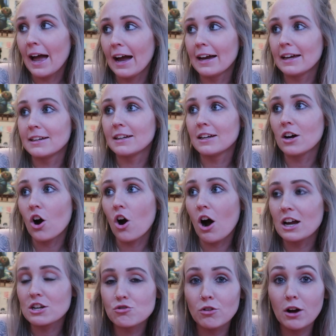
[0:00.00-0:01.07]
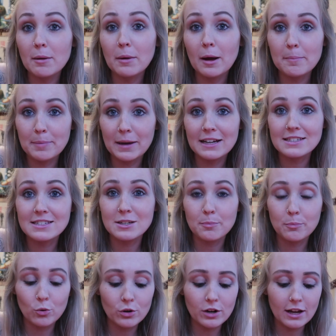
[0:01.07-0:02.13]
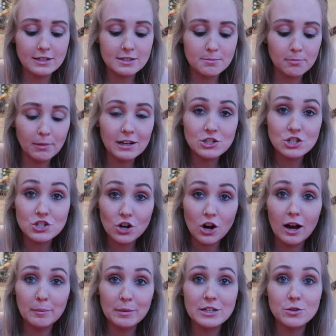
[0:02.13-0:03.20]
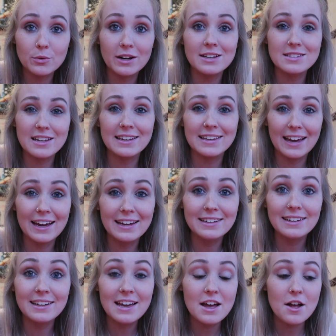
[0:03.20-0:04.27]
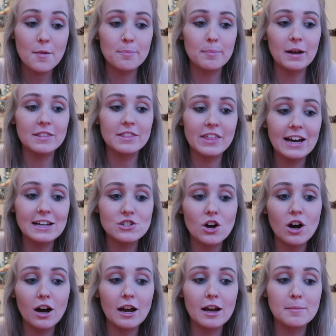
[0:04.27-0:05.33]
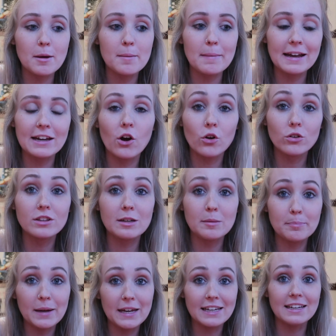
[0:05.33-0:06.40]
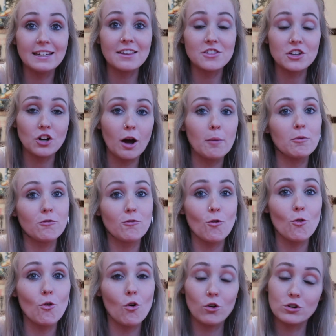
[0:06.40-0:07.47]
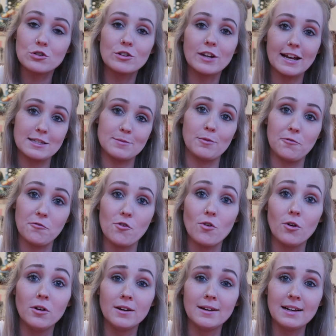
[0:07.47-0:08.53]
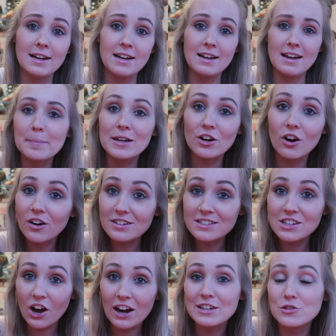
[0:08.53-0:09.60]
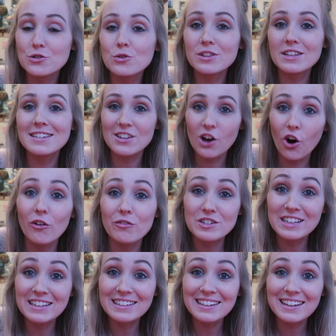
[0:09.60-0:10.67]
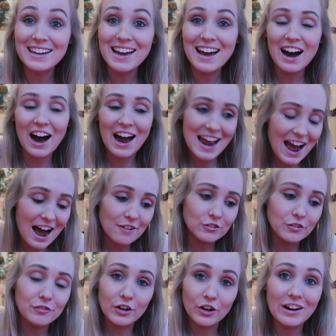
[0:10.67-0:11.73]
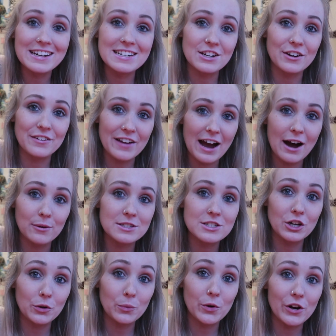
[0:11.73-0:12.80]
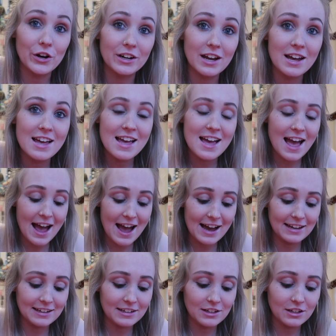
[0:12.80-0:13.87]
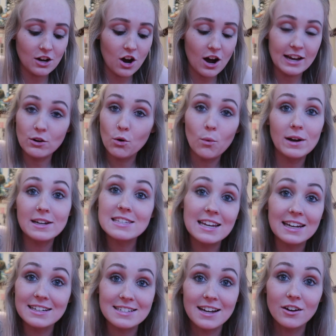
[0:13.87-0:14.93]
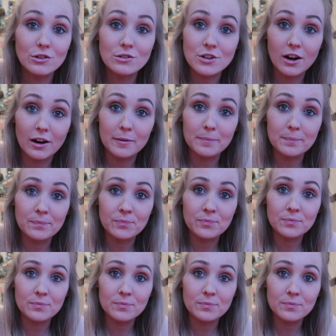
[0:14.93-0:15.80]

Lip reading: And I try my best to put as much time into it as I can, but that time may only be the night before or 2 days before. Because I do this often, I have a fair idea of how it's gonna work, and I always get it done on time.